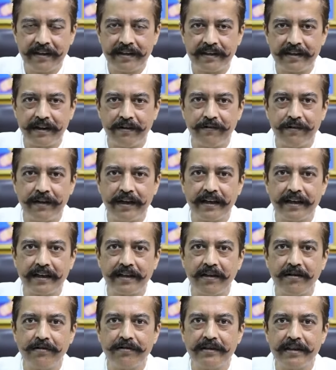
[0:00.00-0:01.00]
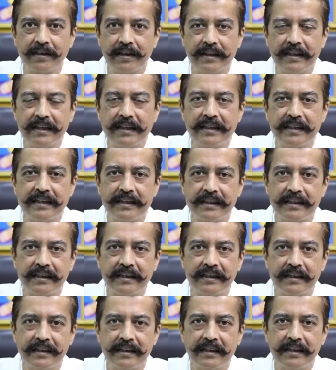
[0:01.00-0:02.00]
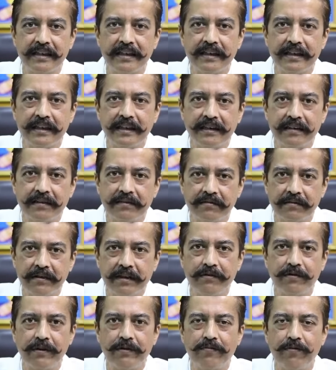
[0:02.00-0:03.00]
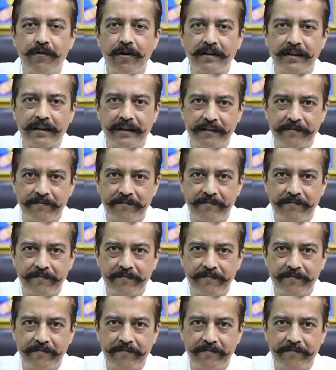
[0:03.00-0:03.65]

somewhere around 30s, even 40.